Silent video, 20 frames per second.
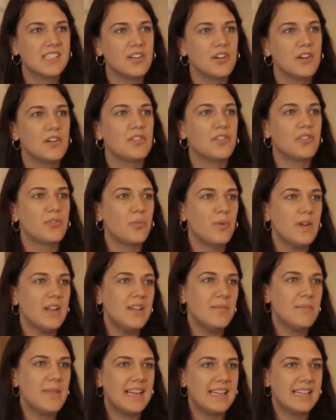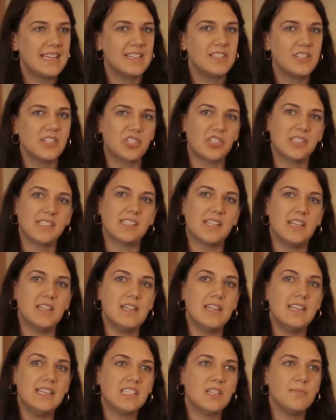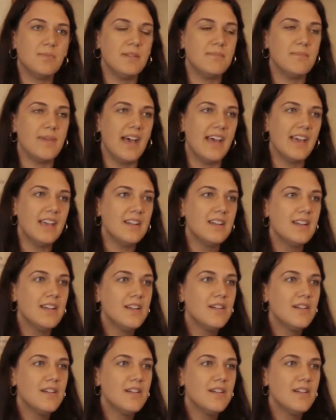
there are three main conditions that need to be met